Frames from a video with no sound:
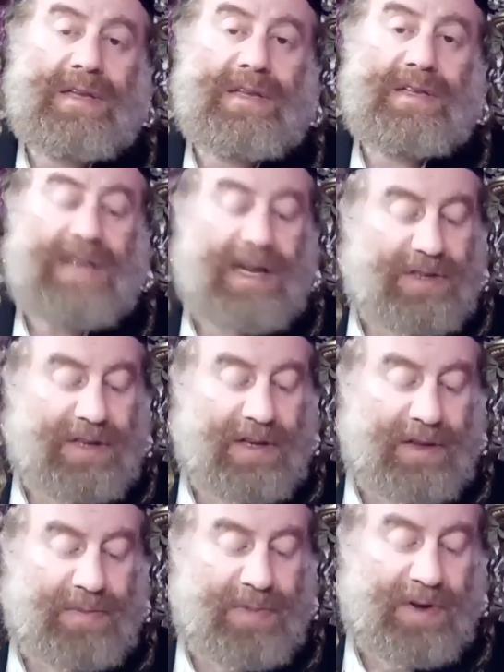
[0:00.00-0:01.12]
And it's
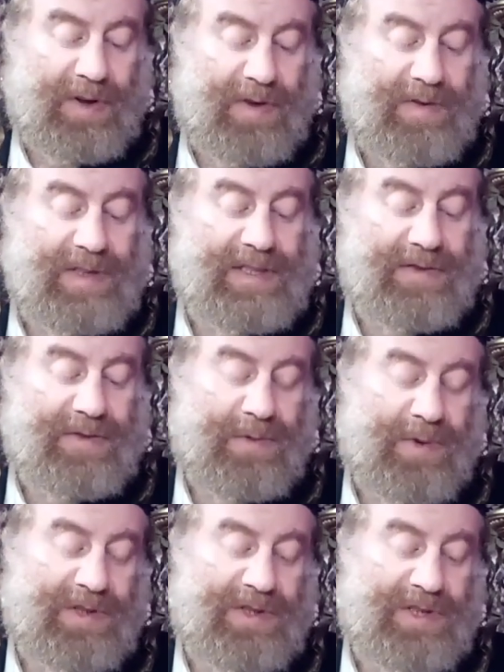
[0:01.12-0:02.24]
actually in Pirkei Avos, if you
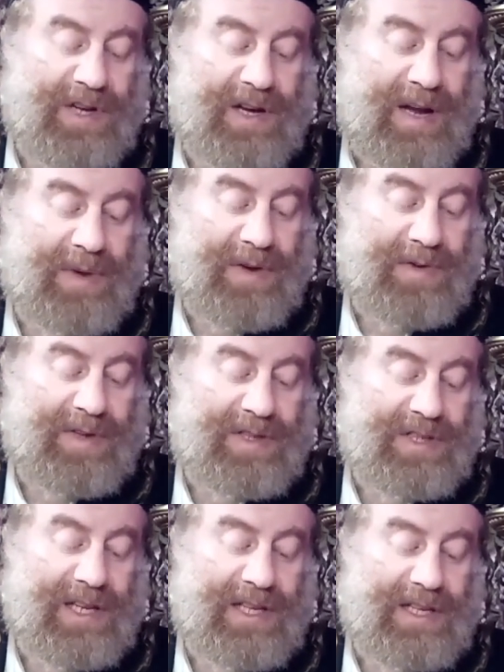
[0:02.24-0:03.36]
watch uh, Rabbi Reuven
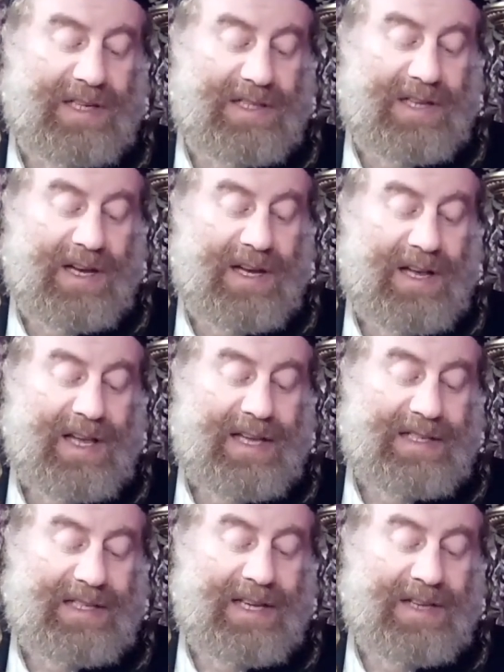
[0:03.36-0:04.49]
Shlita's uh,
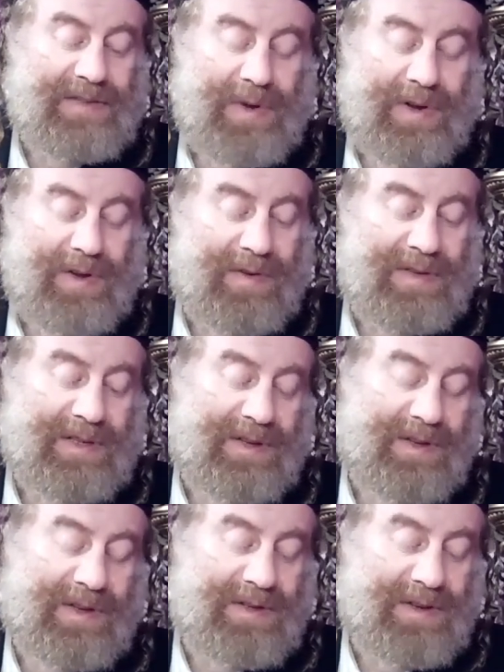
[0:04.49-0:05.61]
series Pirkei Avos,
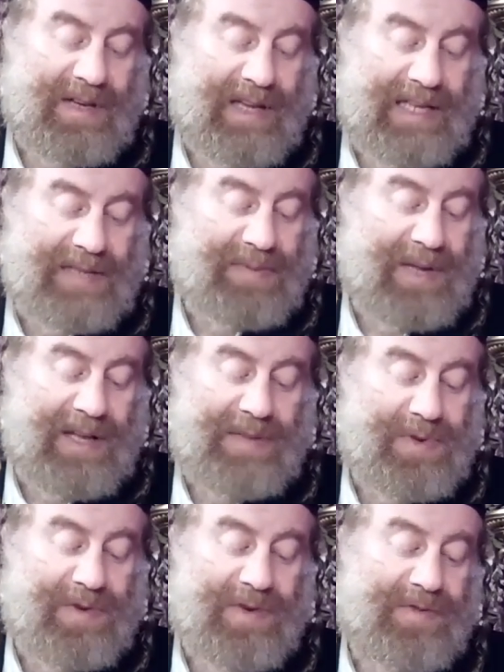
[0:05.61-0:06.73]
so he explained it
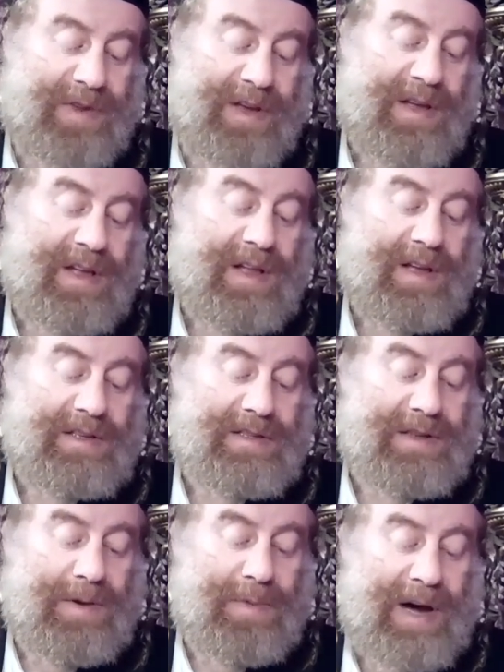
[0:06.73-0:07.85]
beautifully.
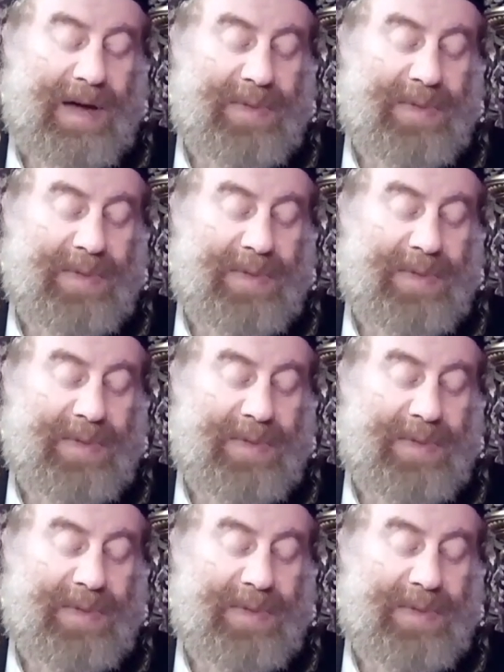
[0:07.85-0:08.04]
So why?